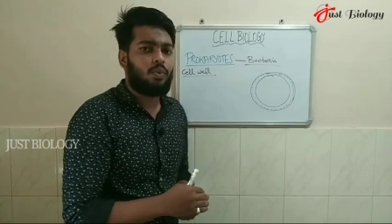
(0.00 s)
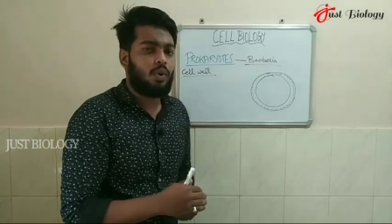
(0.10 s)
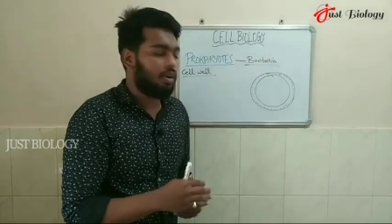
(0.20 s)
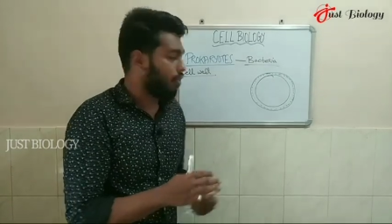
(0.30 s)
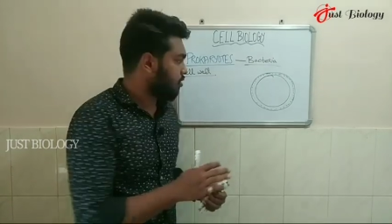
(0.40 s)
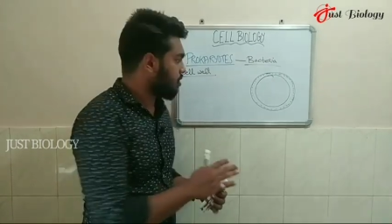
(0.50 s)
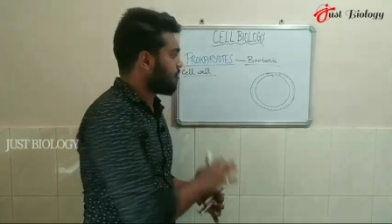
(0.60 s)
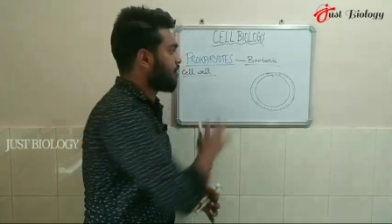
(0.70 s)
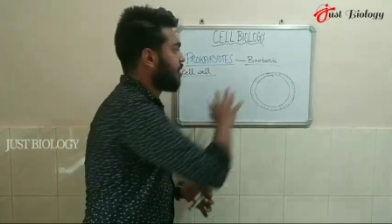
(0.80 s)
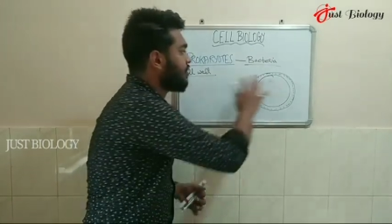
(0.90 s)
wall or
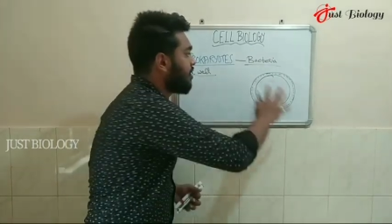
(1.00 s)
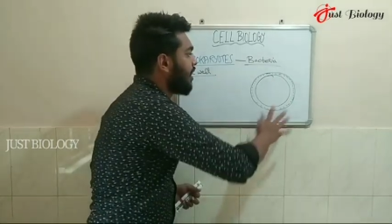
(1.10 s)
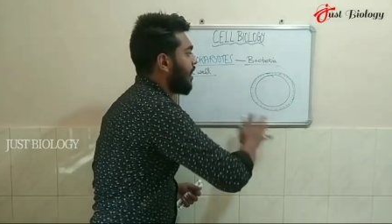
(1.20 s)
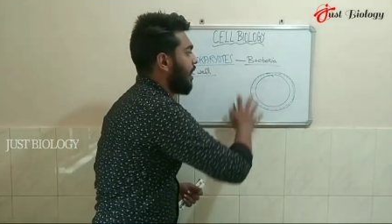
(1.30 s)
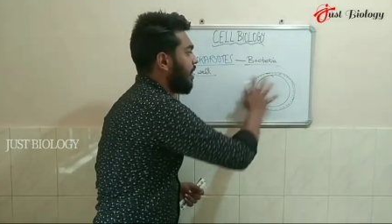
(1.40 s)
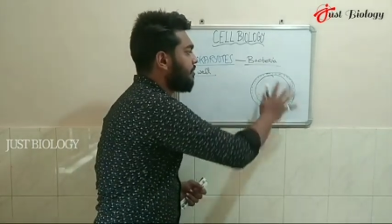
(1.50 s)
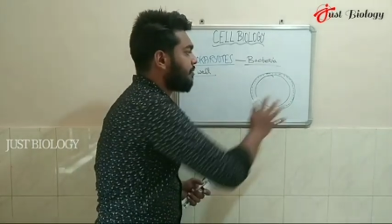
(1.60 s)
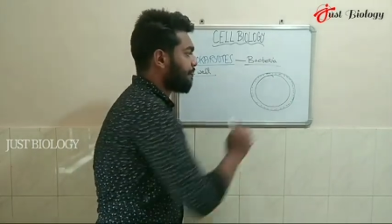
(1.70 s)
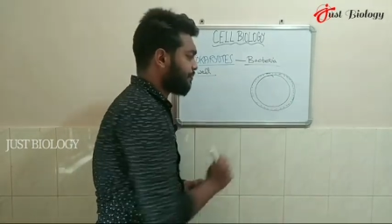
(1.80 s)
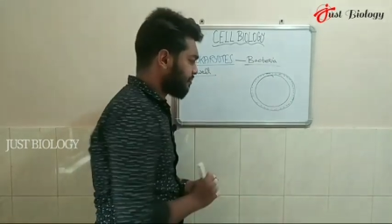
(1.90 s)
sometimes they
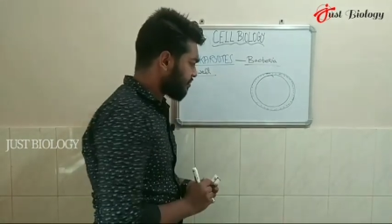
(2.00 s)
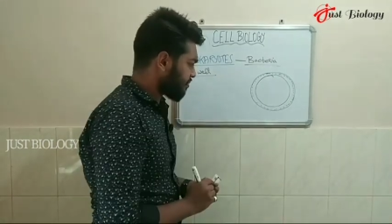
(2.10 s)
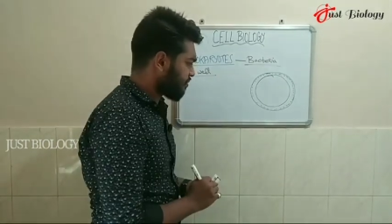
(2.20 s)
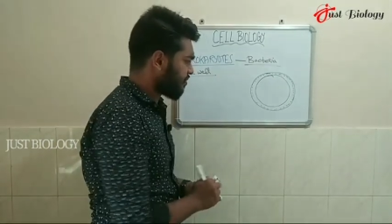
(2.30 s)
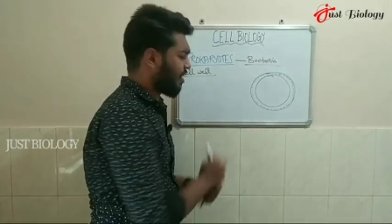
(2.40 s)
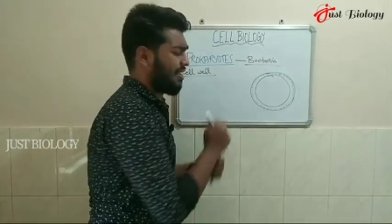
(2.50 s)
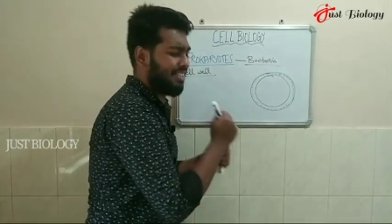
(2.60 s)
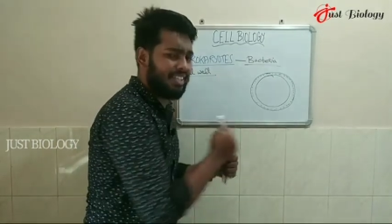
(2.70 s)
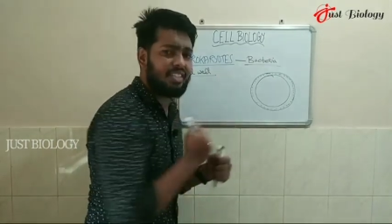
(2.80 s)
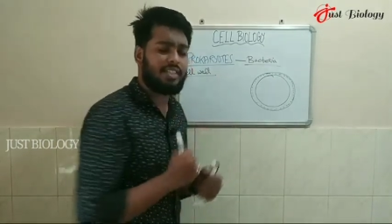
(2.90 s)
have
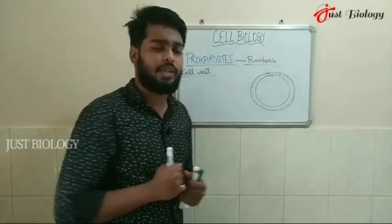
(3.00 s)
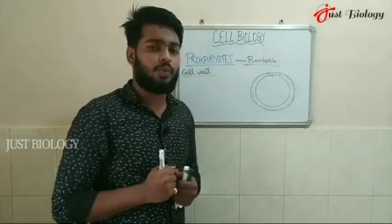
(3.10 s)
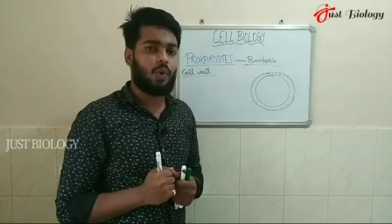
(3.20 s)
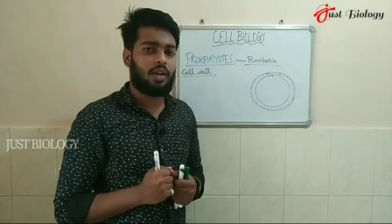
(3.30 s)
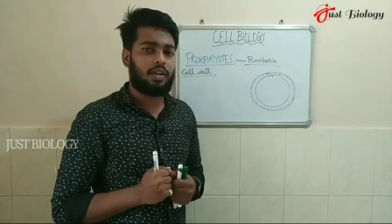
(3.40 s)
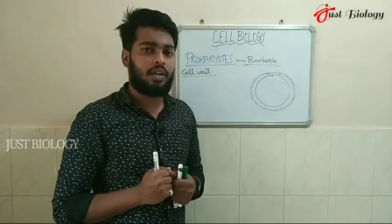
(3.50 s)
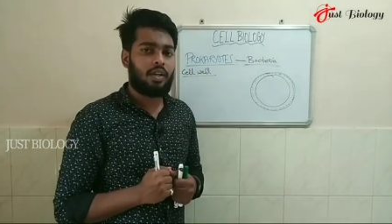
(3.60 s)
thin cell wall.